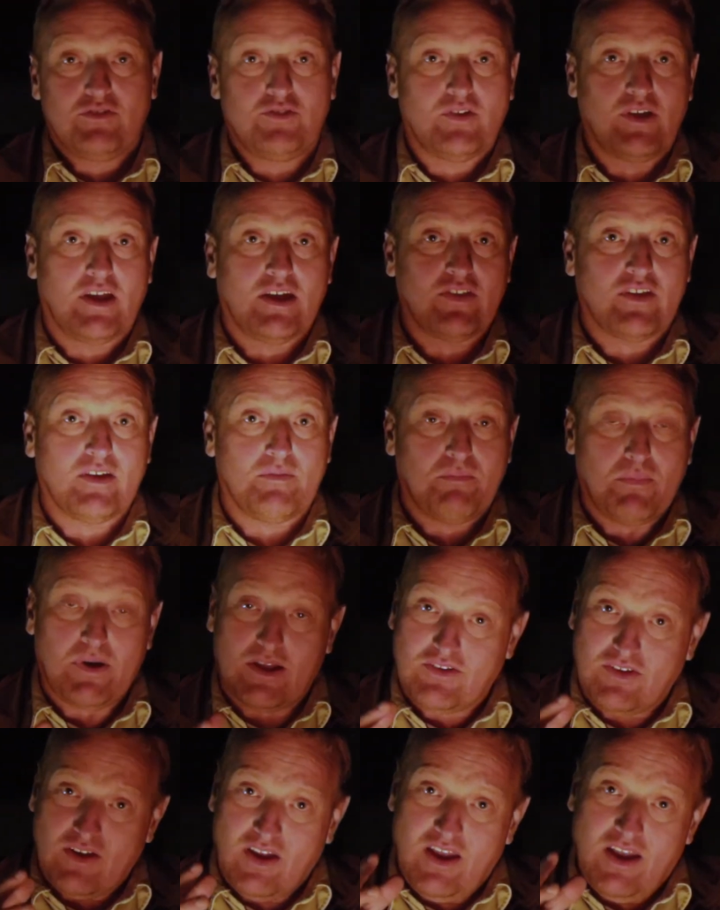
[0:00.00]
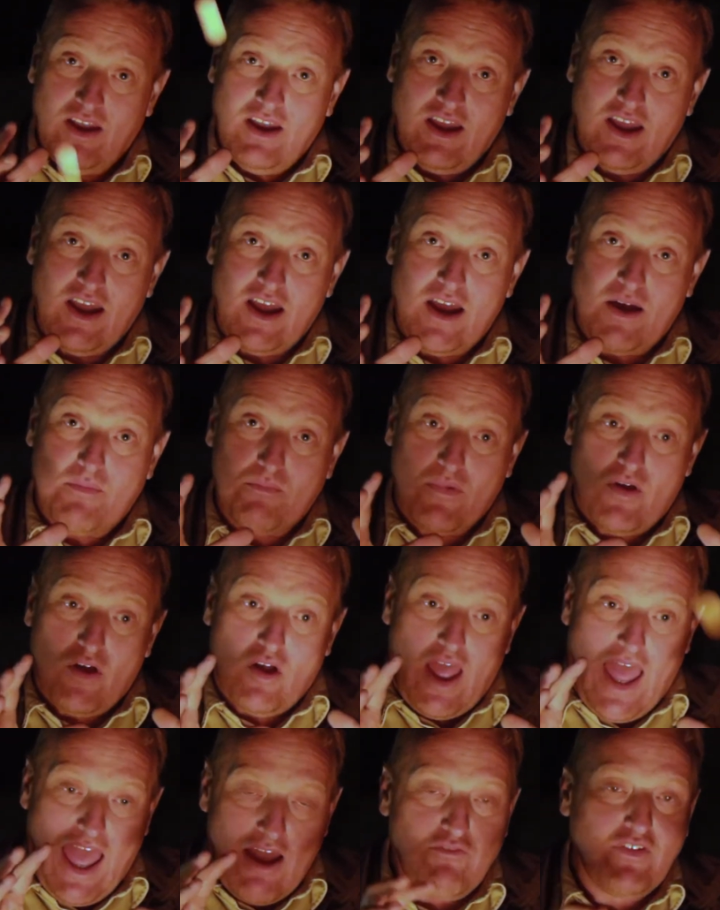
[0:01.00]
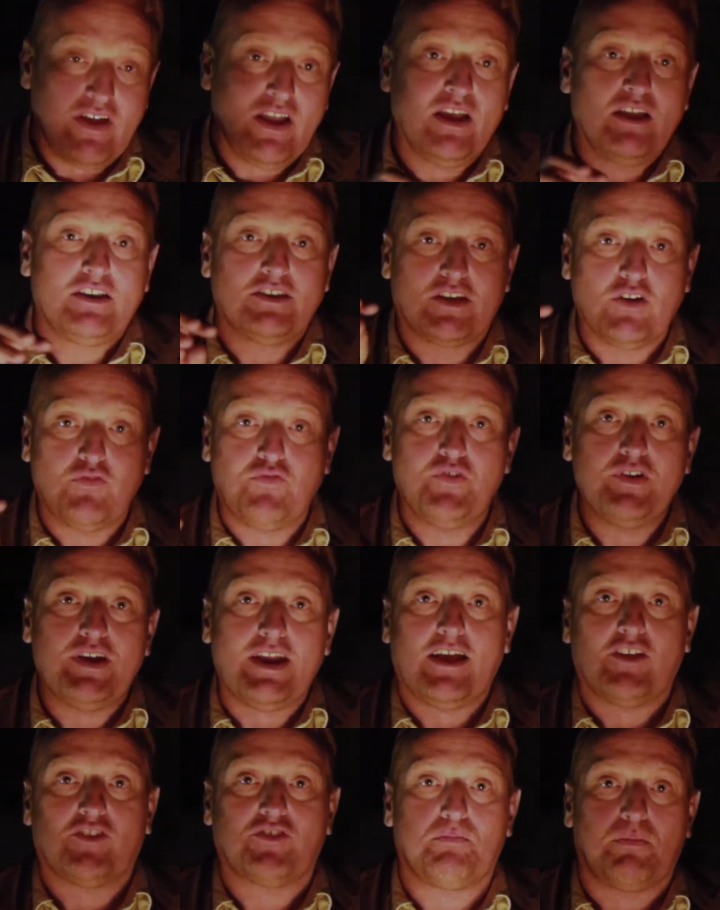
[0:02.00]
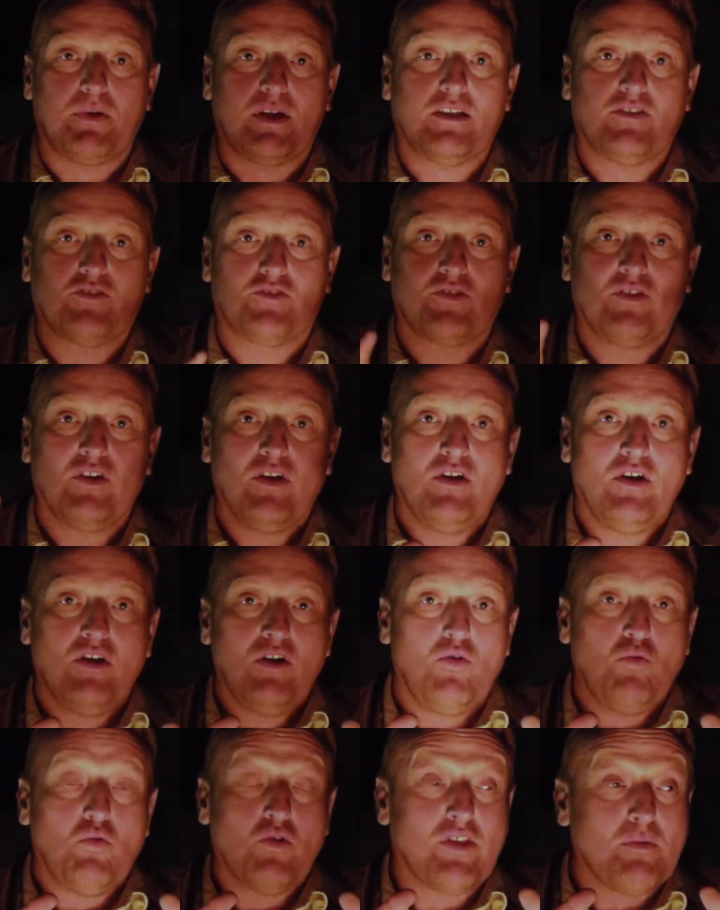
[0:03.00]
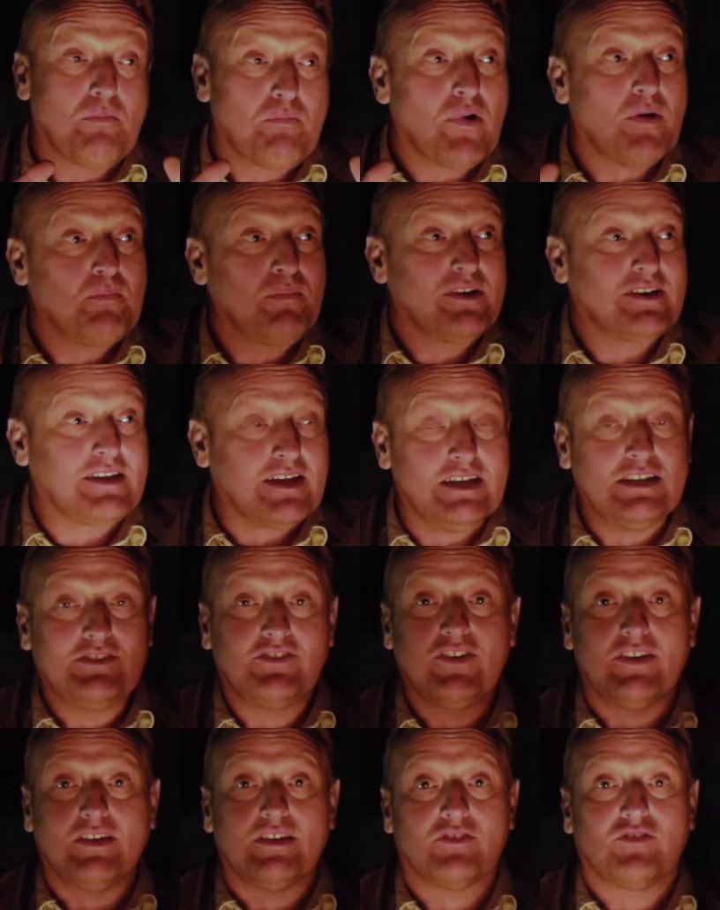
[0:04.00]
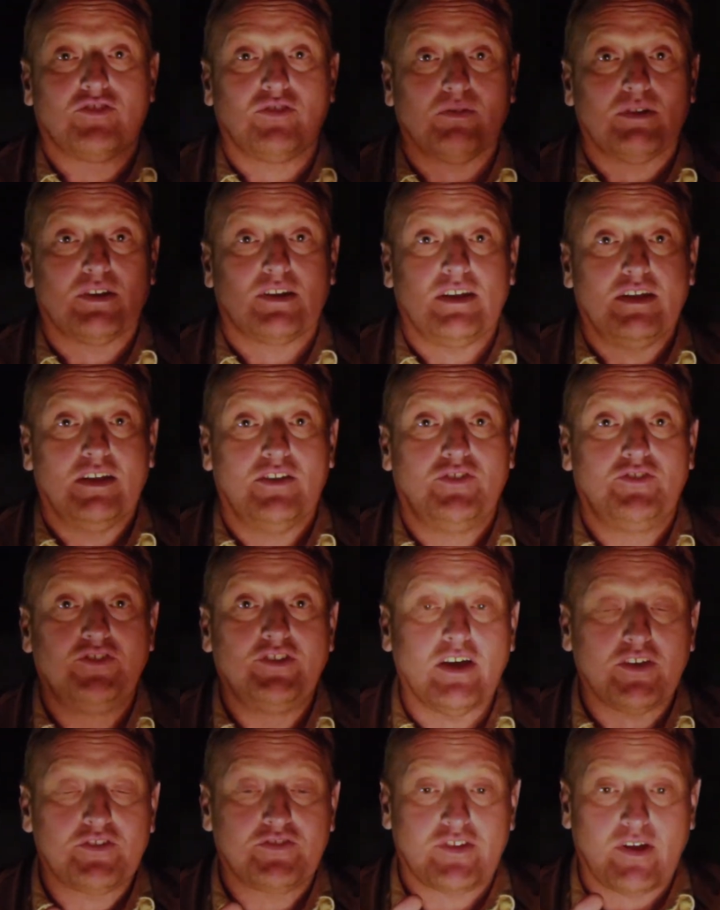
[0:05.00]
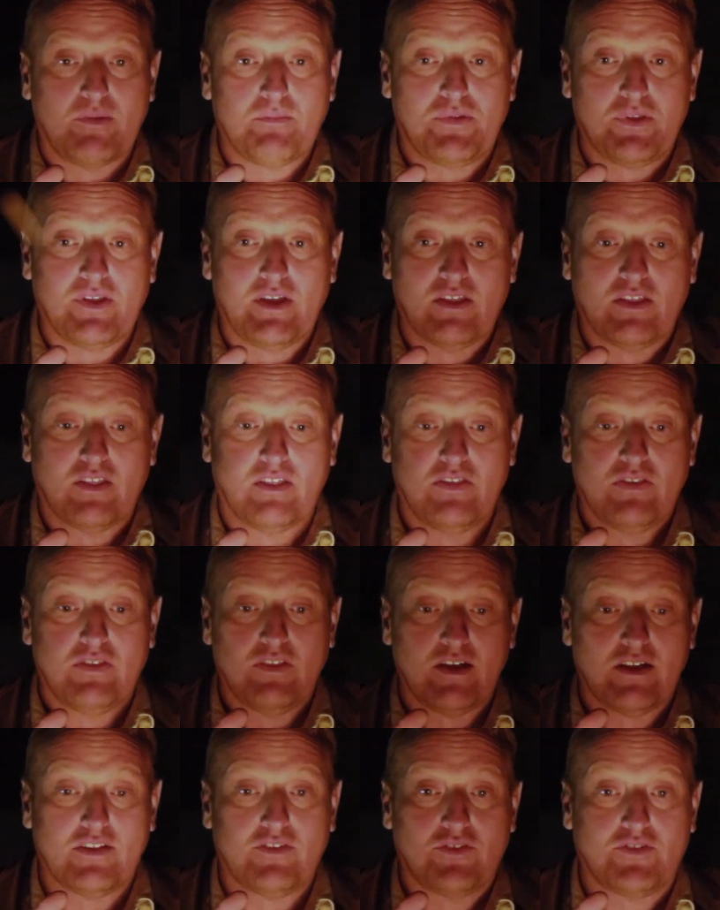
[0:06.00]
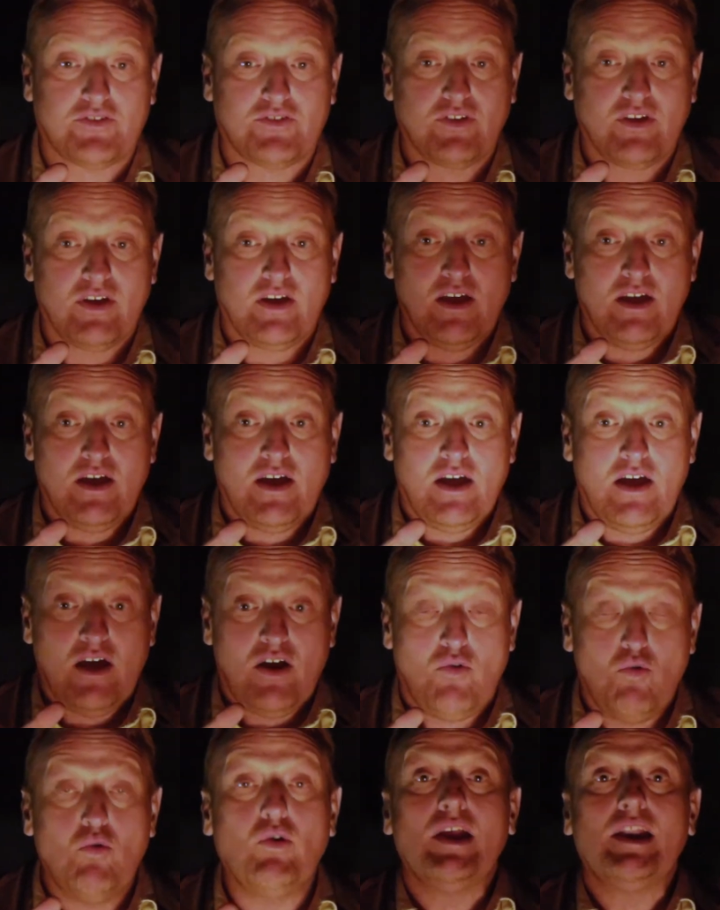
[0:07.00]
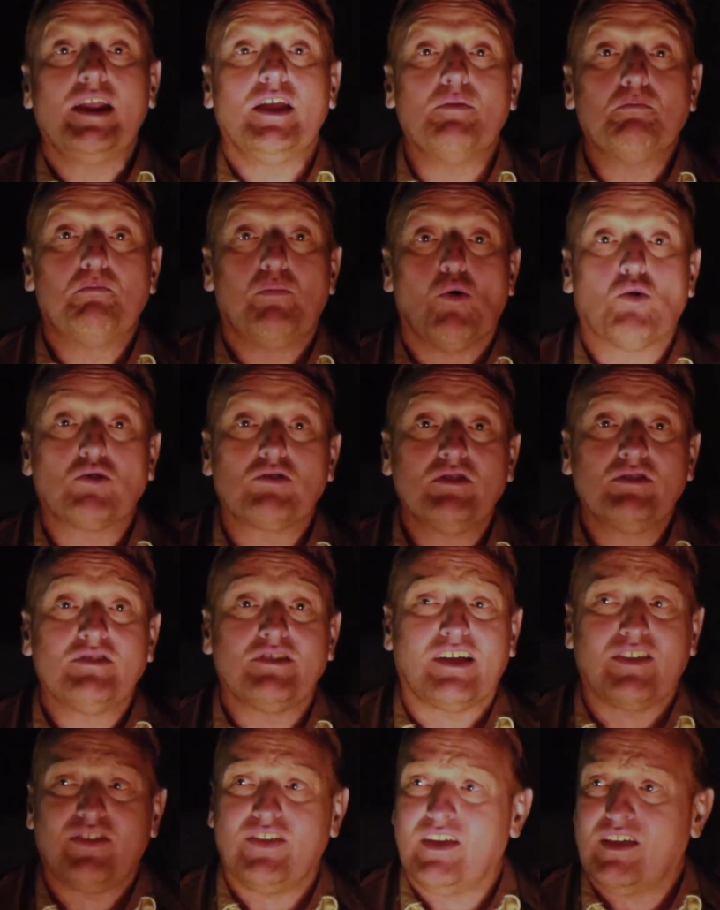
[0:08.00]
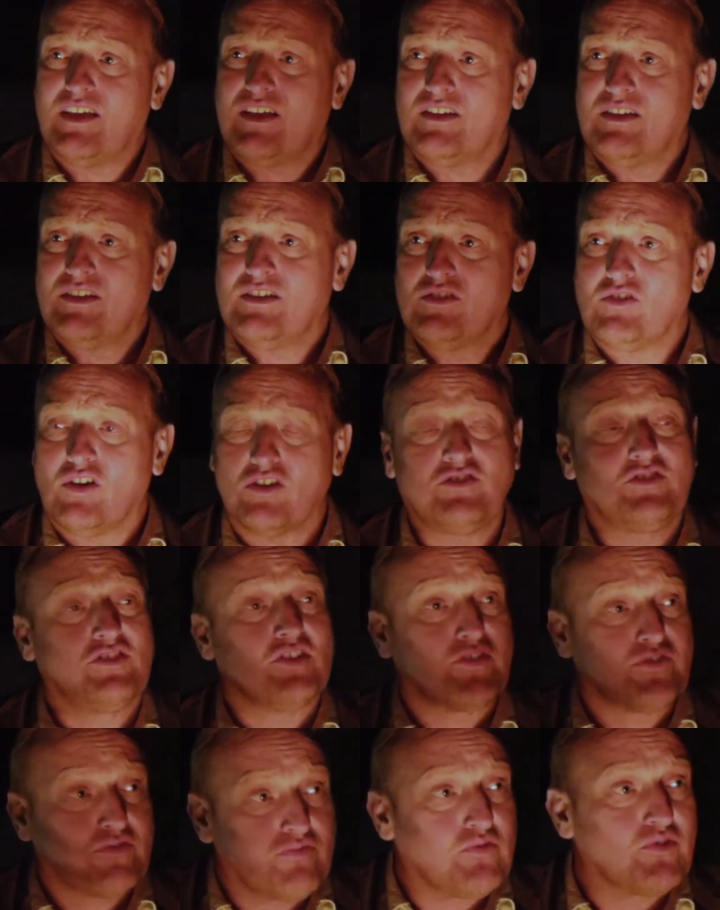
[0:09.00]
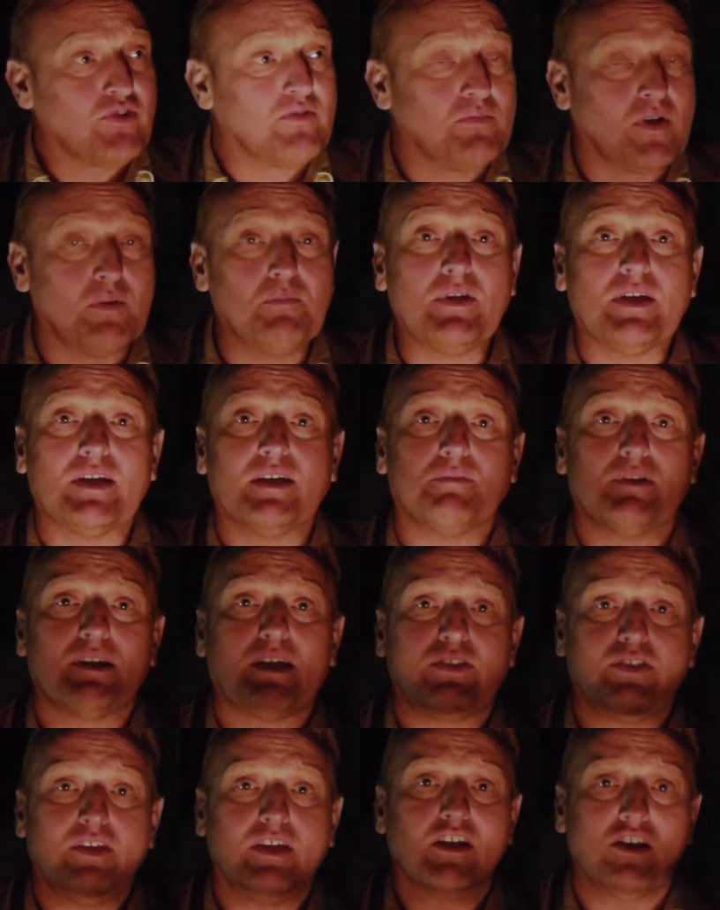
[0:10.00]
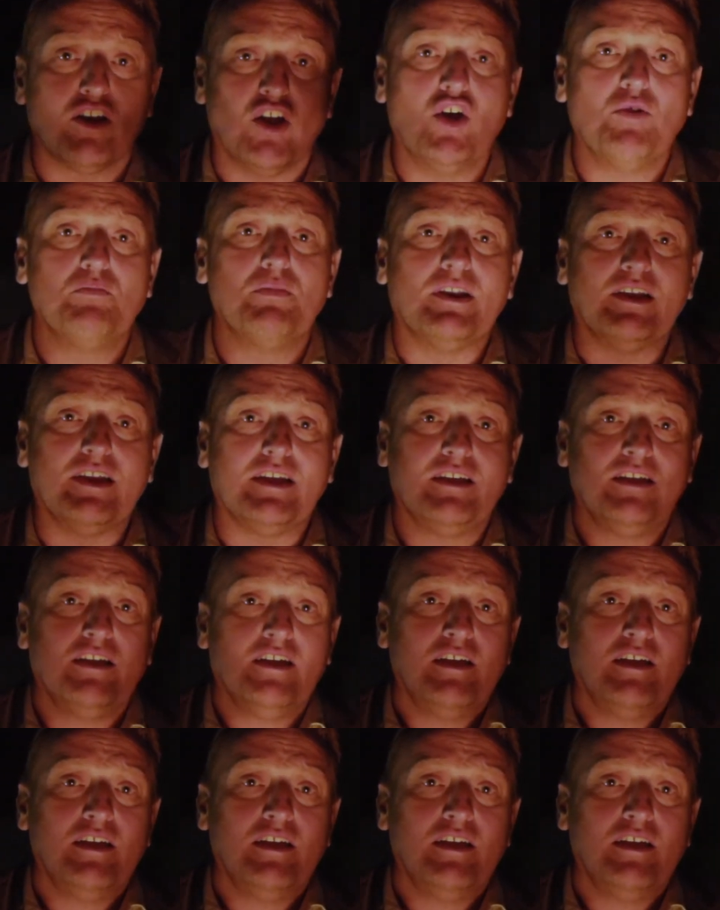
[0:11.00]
together, but having different aspects with the proper data into it is just something that's really important, I think, not just for Namibia, but I think globally,